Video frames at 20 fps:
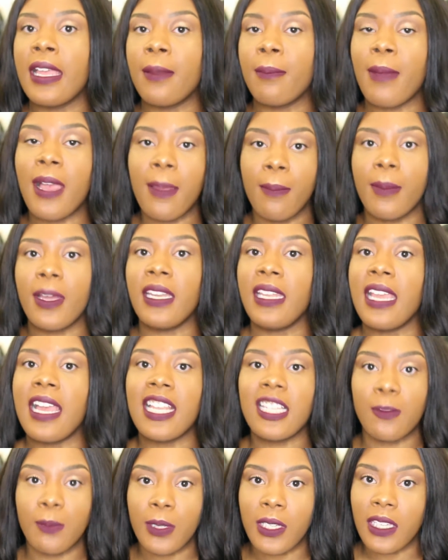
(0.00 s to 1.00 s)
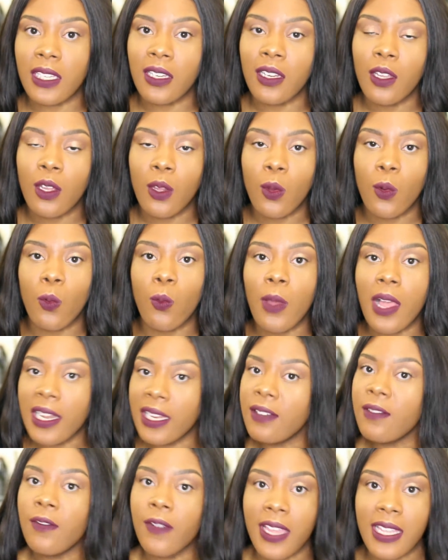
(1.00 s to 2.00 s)
my money has been well
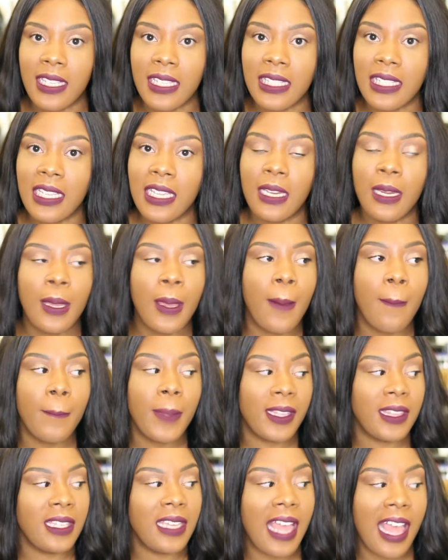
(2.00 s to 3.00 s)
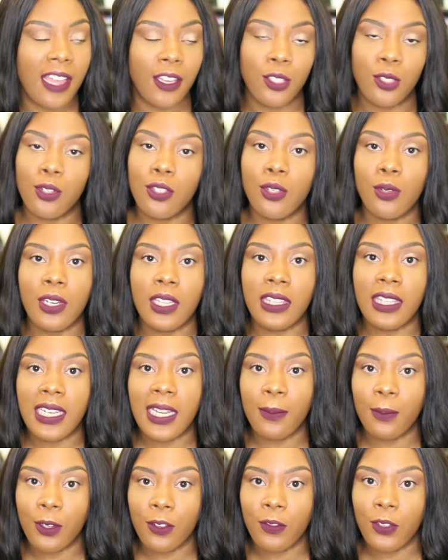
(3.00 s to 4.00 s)
invested, but the actual unit that
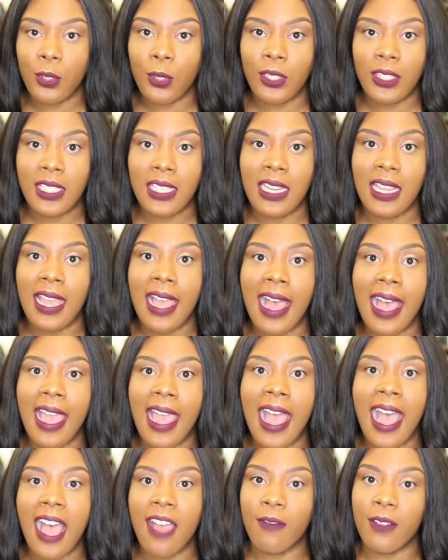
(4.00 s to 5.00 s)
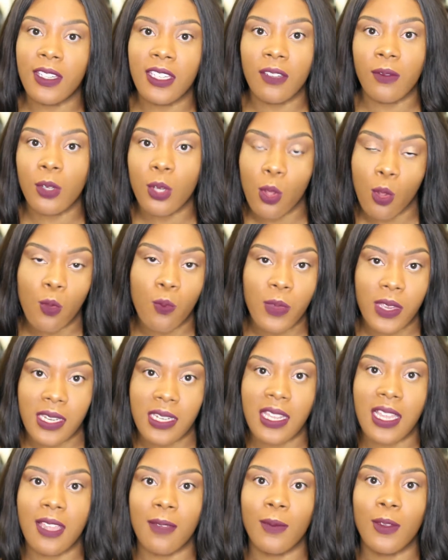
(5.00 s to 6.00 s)
I'm reviewing today, I haven't even
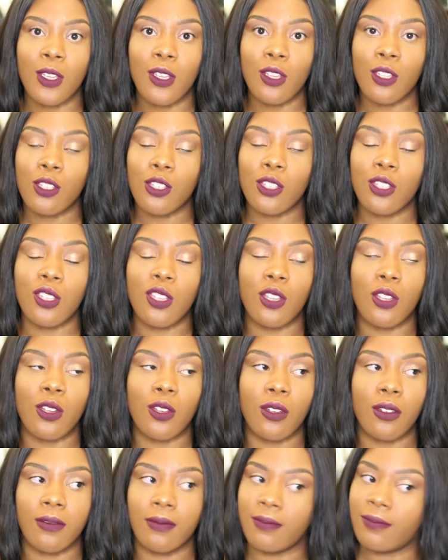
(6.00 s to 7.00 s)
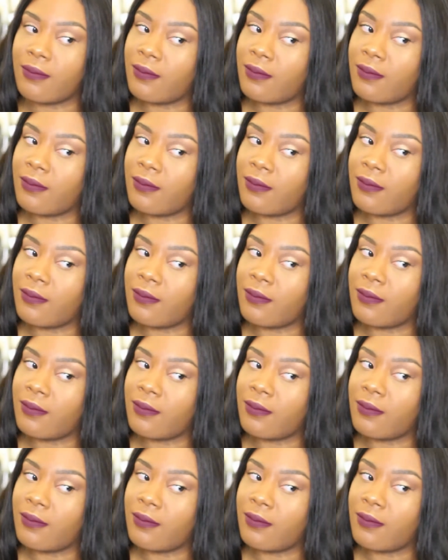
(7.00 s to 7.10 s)
opened up. So